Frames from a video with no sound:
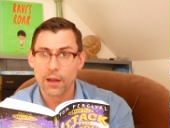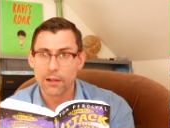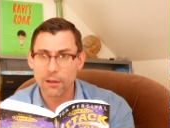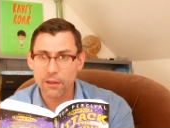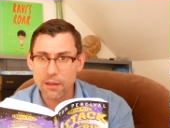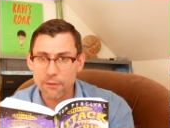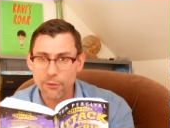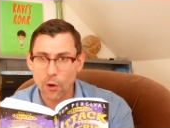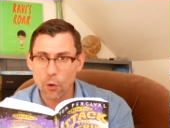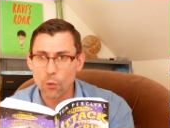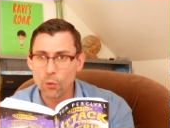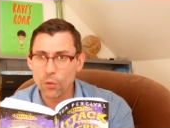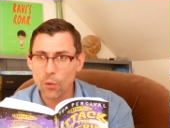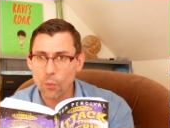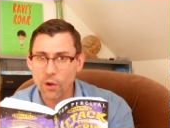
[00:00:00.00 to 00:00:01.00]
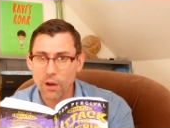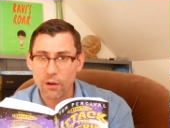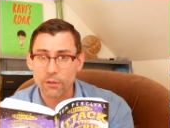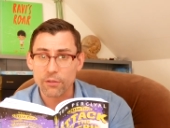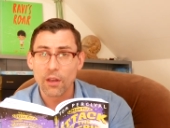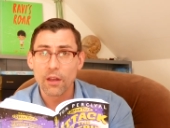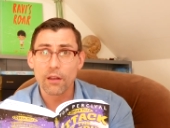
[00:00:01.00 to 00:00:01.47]
looking for all the
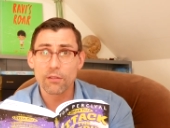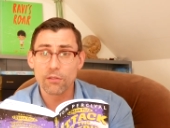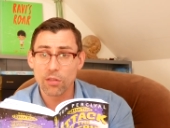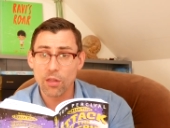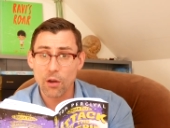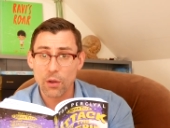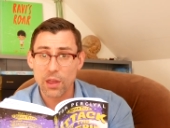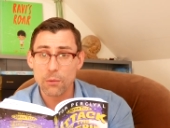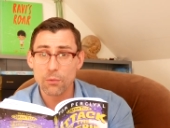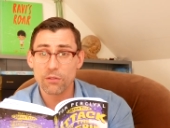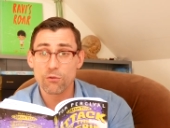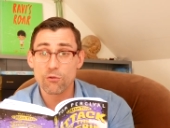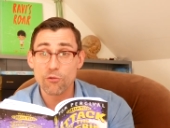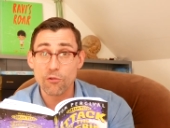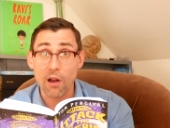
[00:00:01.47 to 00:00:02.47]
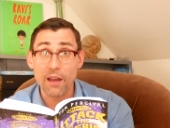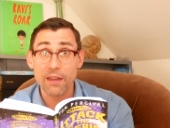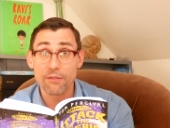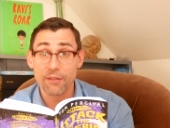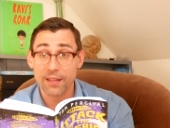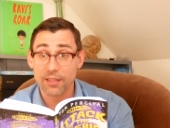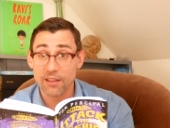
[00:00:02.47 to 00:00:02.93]
world as though he was
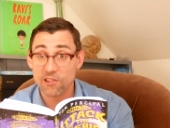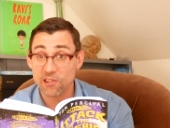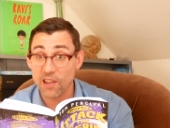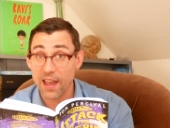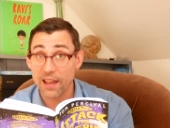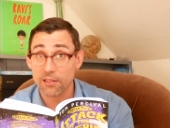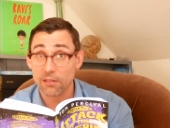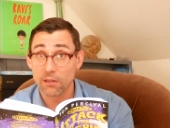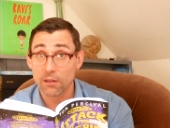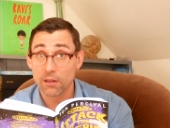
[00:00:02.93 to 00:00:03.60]
driving the shed.